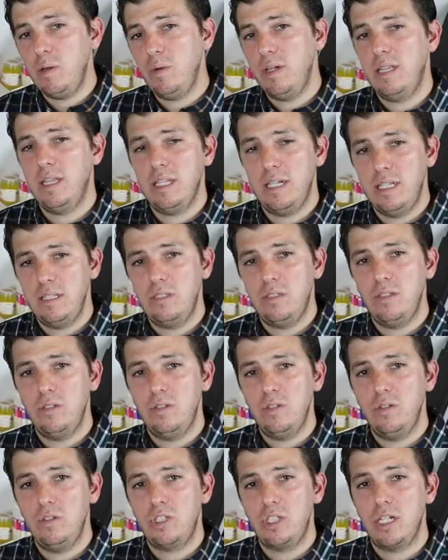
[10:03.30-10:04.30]
with an
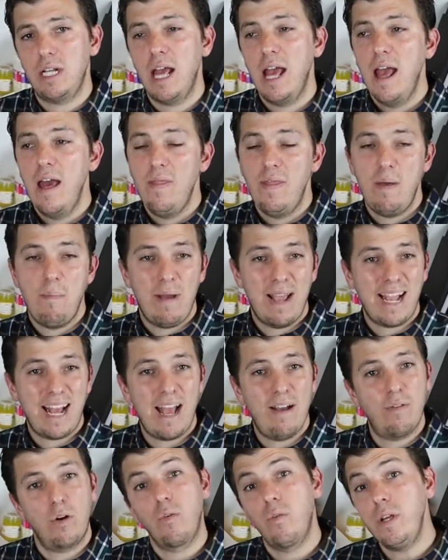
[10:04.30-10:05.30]
institution that might
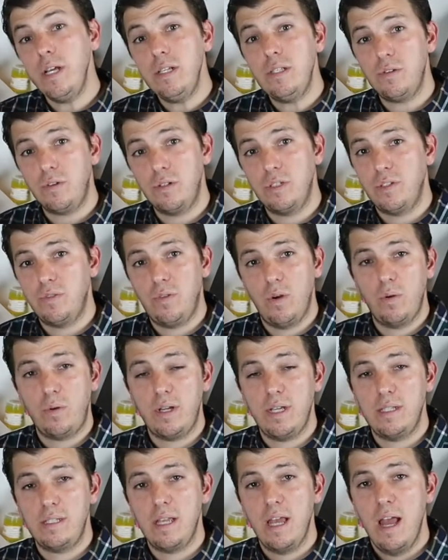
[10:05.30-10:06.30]
have a research
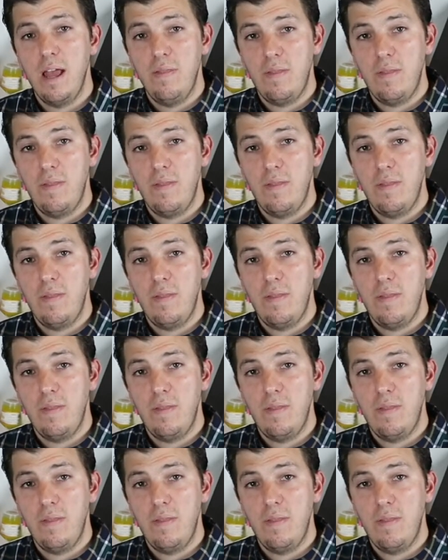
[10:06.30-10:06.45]
focus